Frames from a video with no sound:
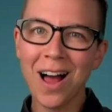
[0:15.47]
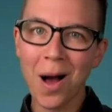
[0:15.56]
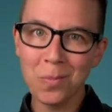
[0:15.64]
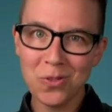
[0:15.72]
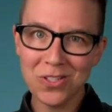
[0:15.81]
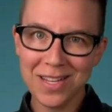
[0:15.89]

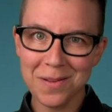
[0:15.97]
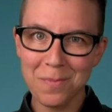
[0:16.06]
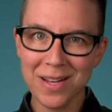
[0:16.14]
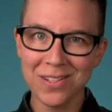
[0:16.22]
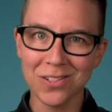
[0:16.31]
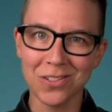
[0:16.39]
I'm Lusen
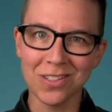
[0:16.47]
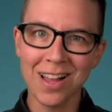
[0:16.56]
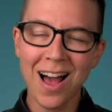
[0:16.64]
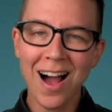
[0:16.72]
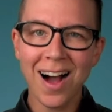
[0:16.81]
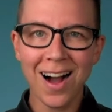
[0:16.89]
Mendel.
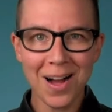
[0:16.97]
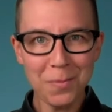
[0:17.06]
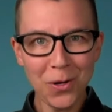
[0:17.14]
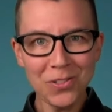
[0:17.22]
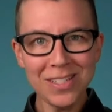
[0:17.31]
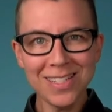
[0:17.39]
I'm going to